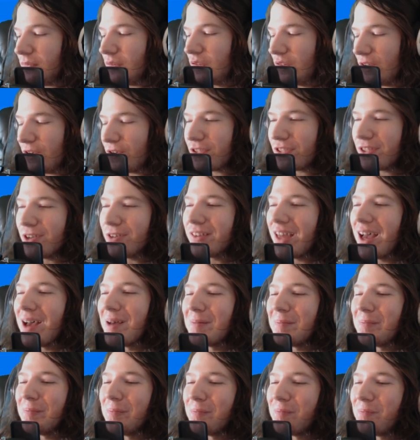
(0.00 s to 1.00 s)
There's still
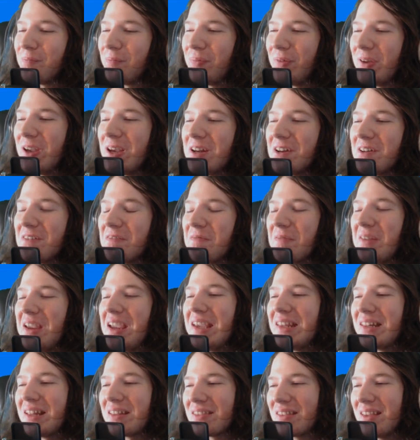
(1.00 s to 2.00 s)
that bit of
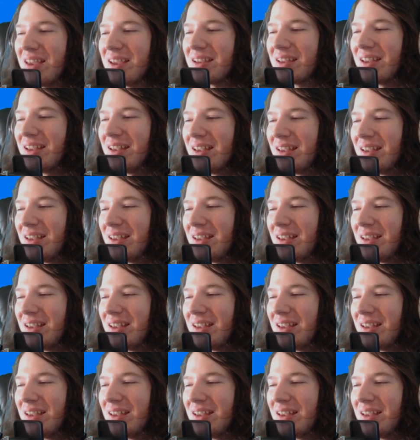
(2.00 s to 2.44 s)
me that's like,